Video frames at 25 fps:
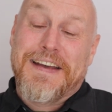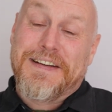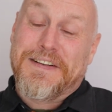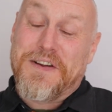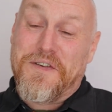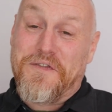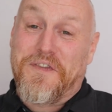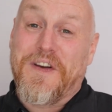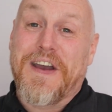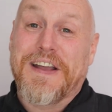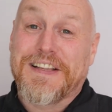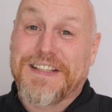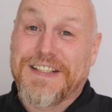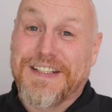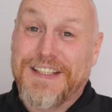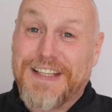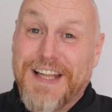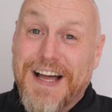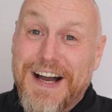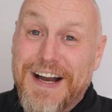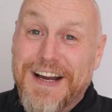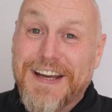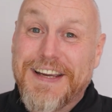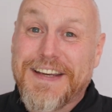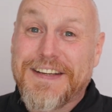Don't forget to
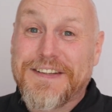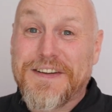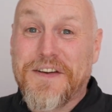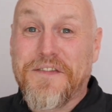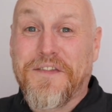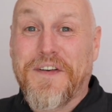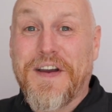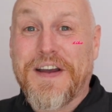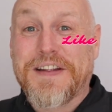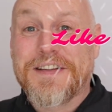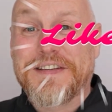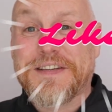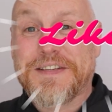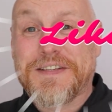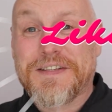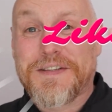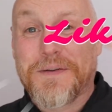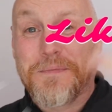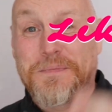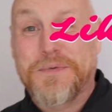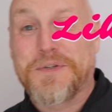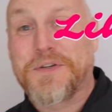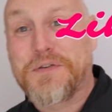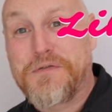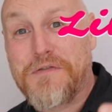like, don't forget to
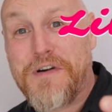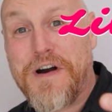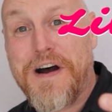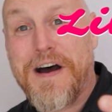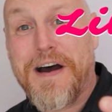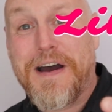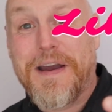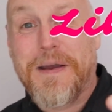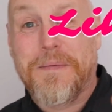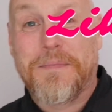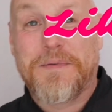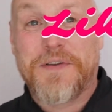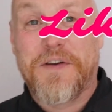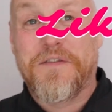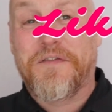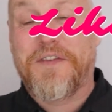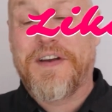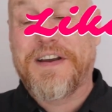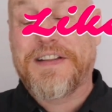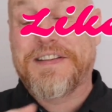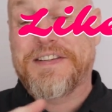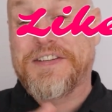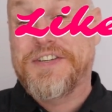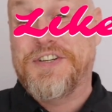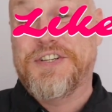subscribe, don't
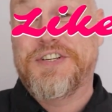forget to